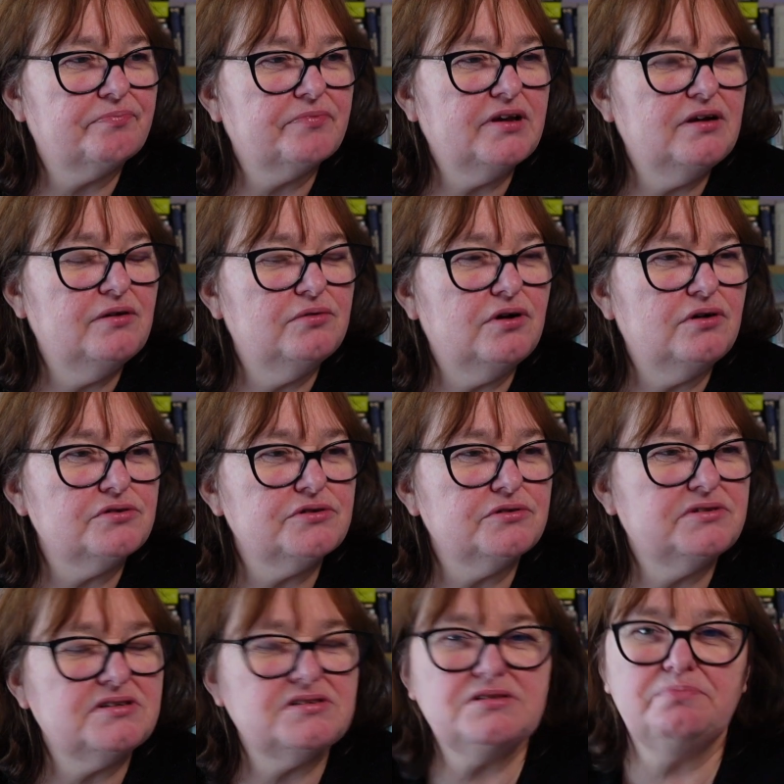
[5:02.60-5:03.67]
he
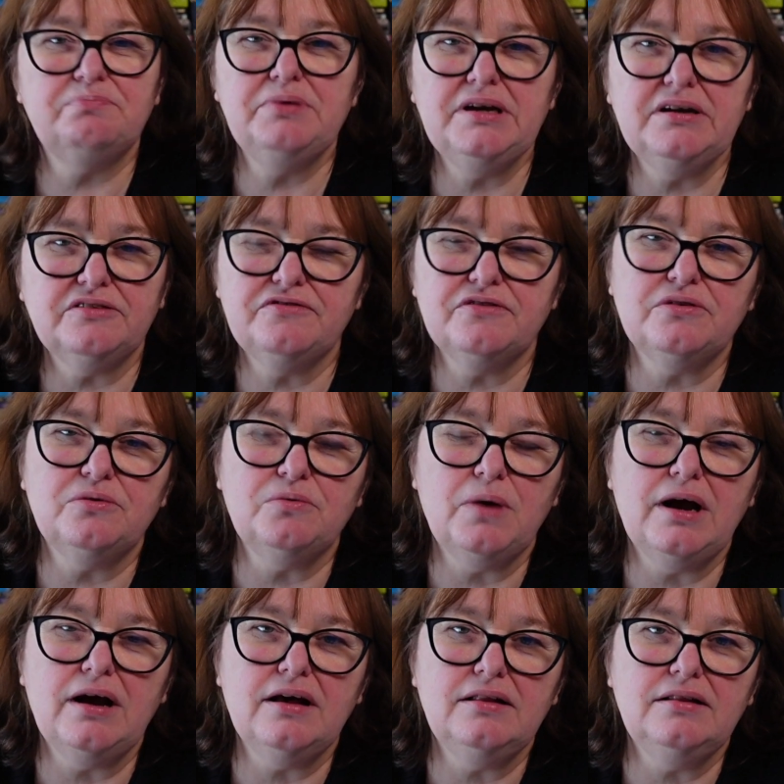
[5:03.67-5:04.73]
also disappeared for a
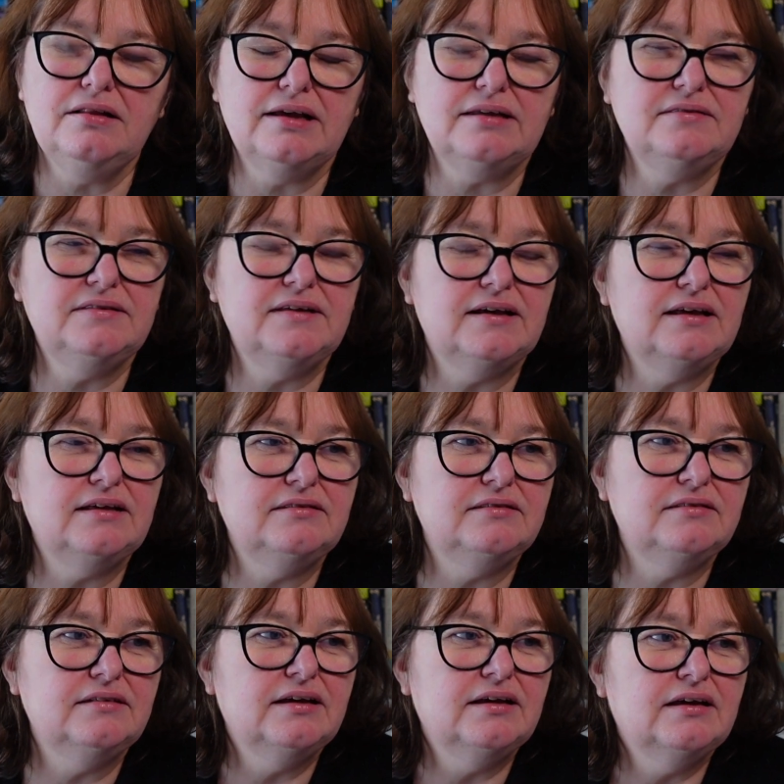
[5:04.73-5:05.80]
while, and
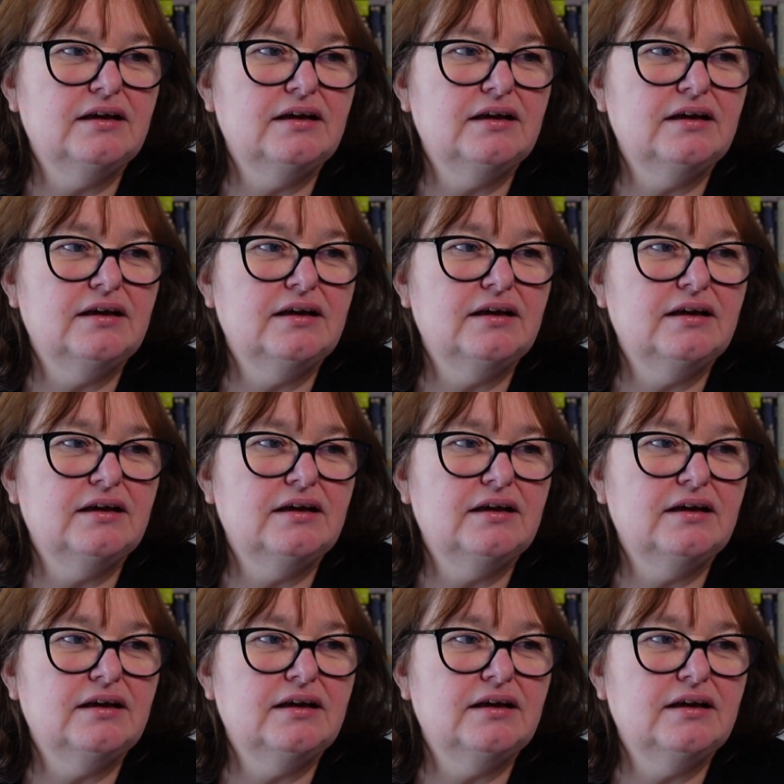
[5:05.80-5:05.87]
then